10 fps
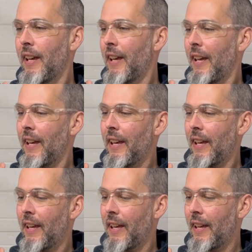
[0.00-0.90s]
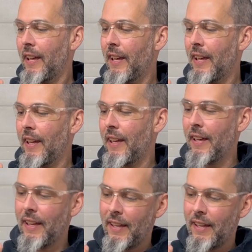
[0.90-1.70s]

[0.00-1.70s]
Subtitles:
(silence)